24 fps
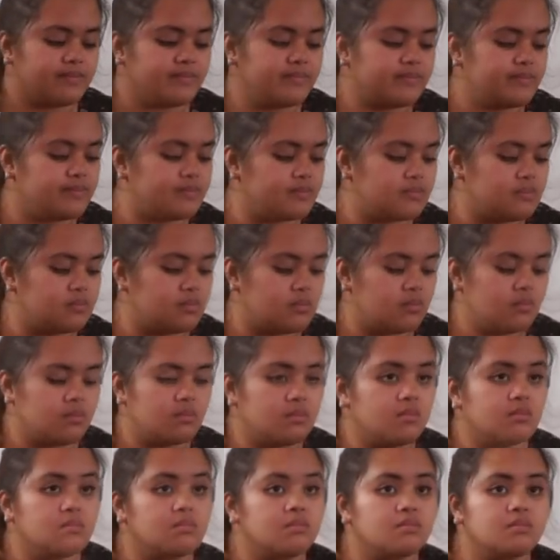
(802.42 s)

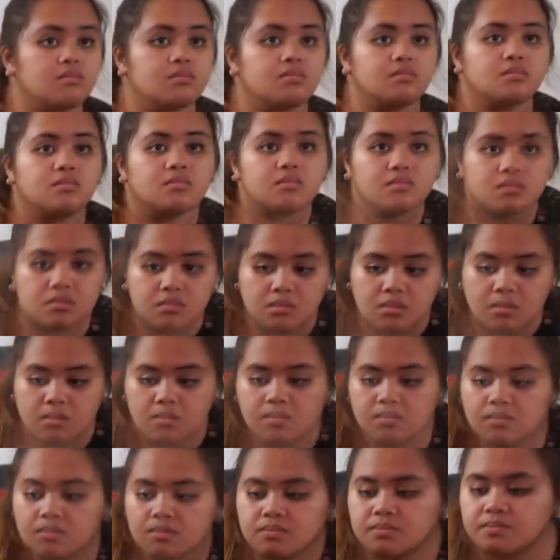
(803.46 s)

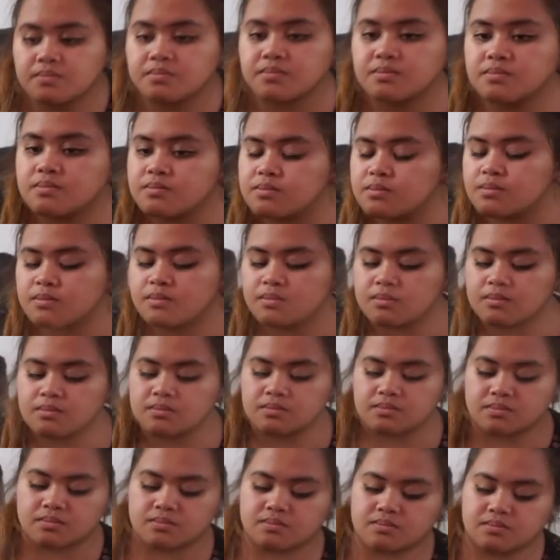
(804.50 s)

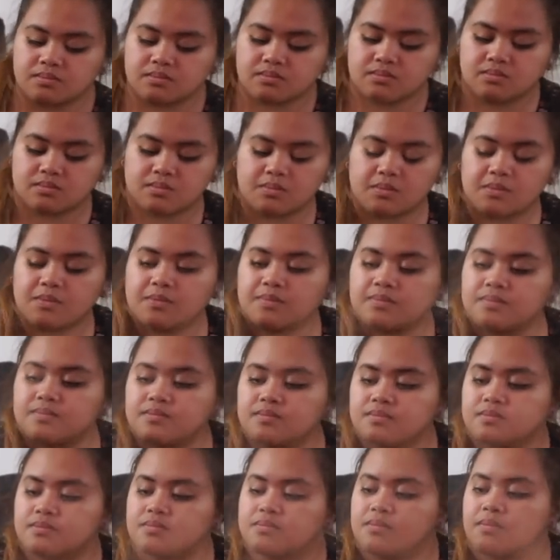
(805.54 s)

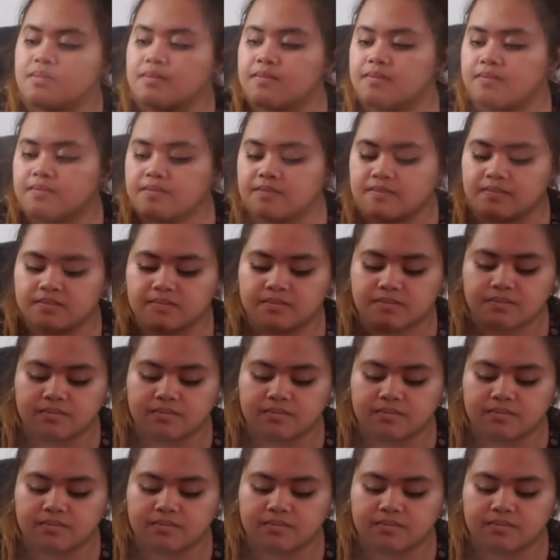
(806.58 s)
(not speaking)